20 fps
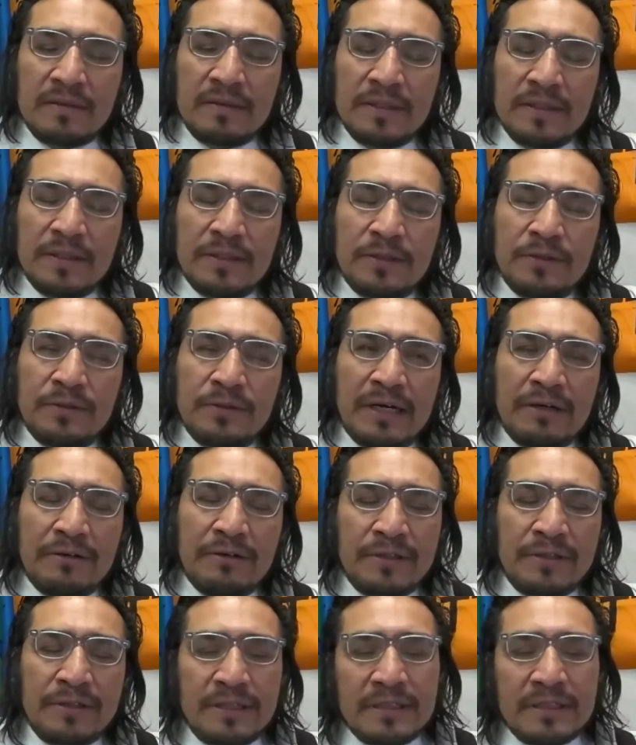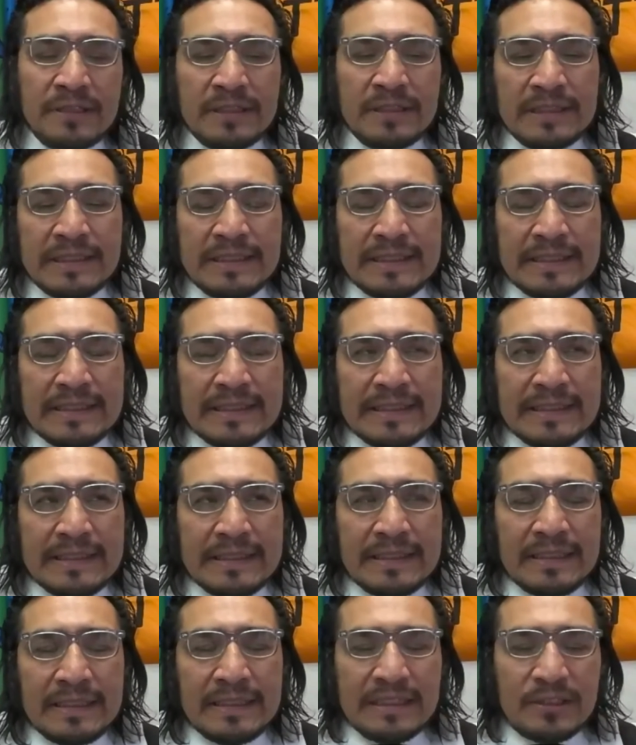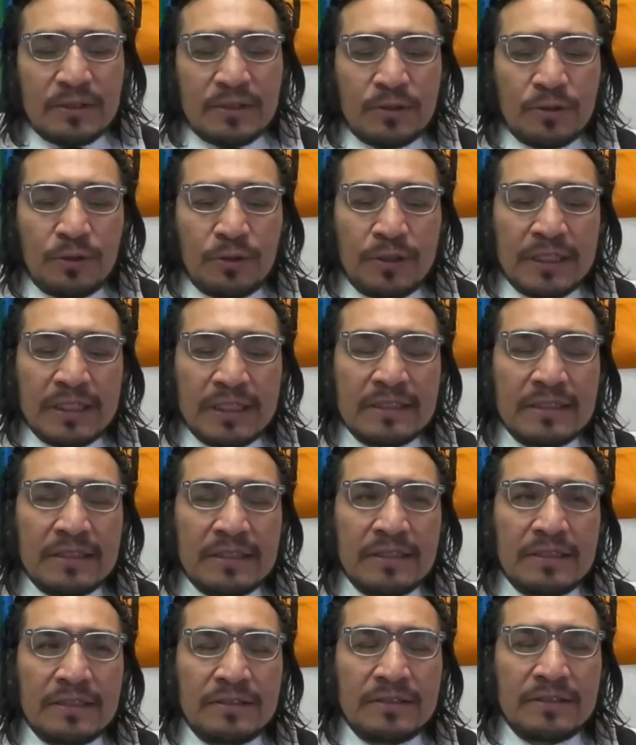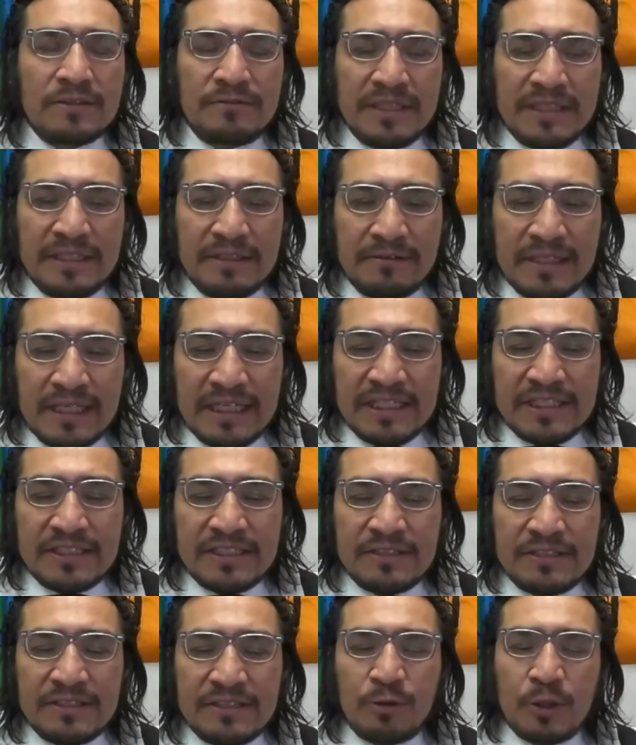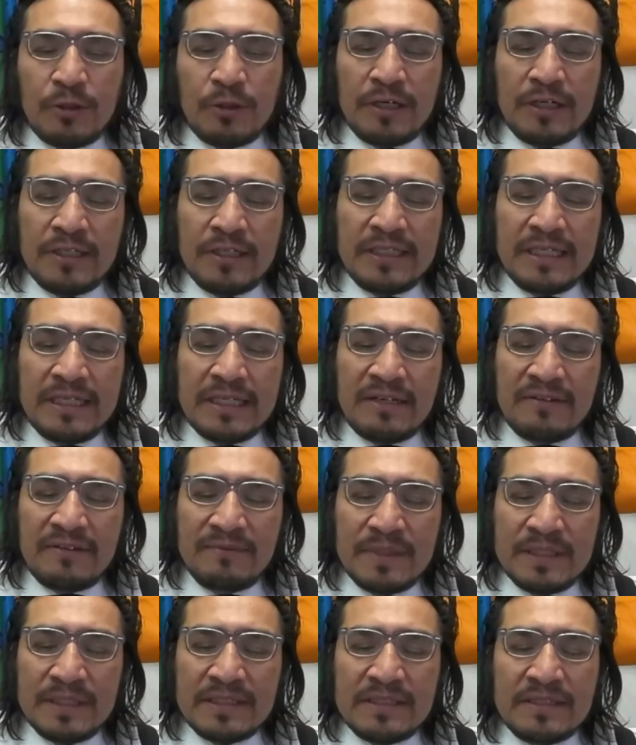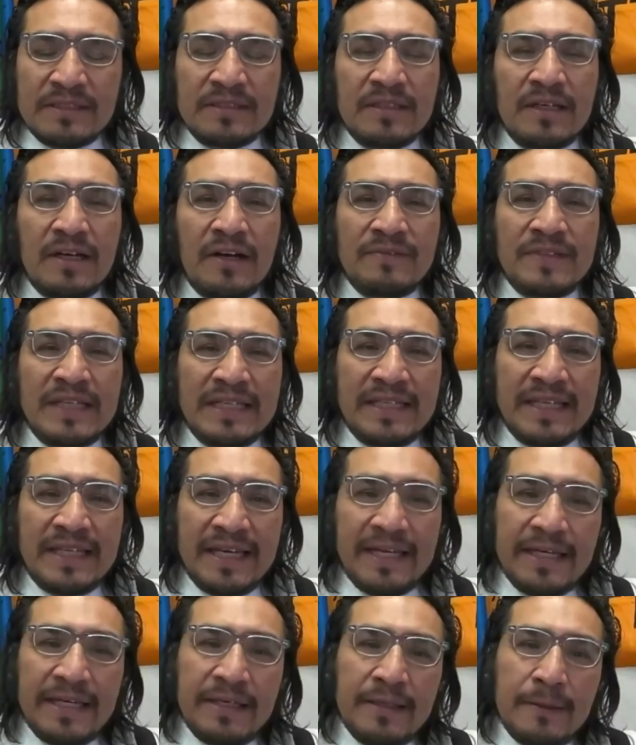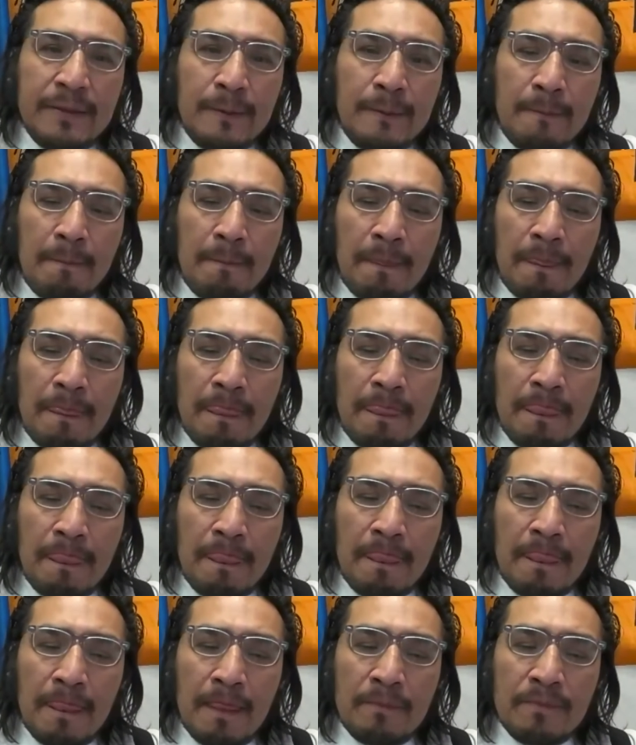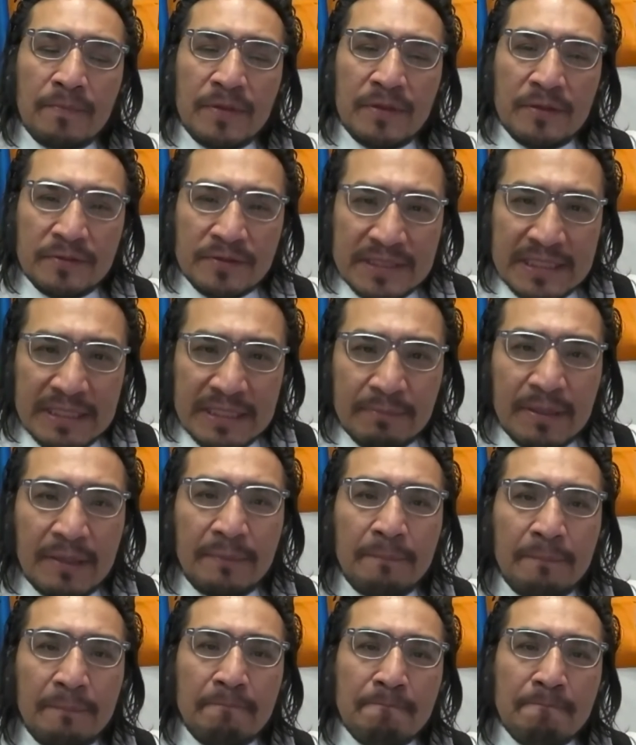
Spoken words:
Our historic treaty relations require the governments of the day to step up.